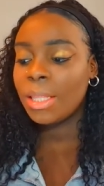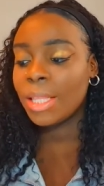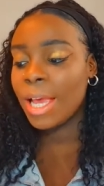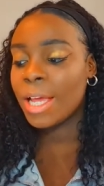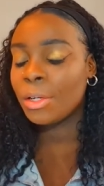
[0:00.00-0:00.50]

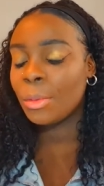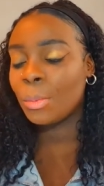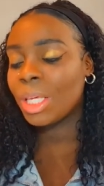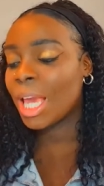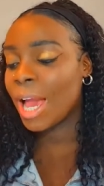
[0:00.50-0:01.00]
Then
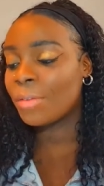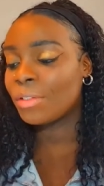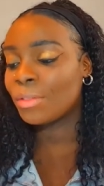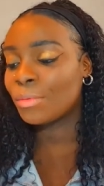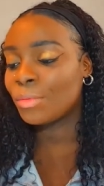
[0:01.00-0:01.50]
we have
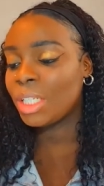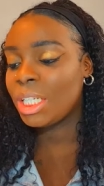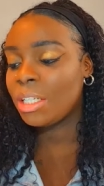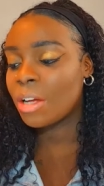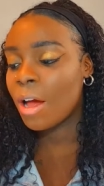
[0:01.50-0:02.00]
to
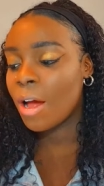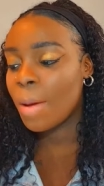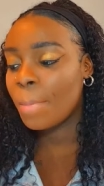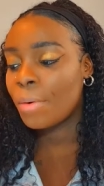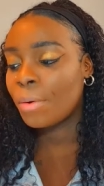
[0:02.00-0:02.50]
read
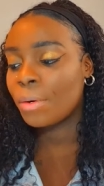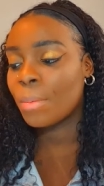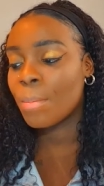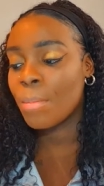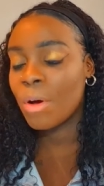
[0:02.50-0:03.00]
up
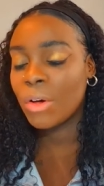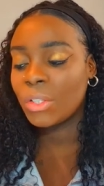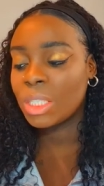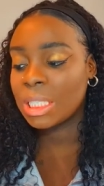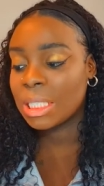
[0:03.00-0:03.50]
on
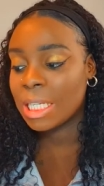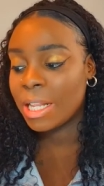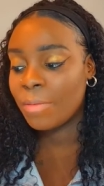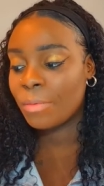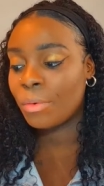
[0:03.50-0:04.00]
master's
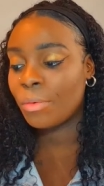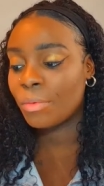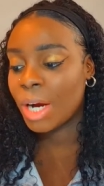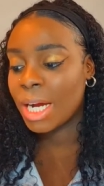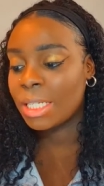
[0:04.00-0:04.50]
level
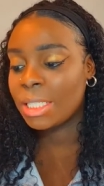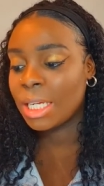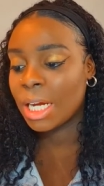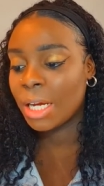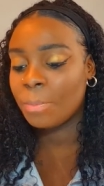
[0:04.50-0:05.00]

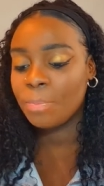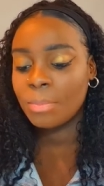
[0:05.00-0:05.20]
writing.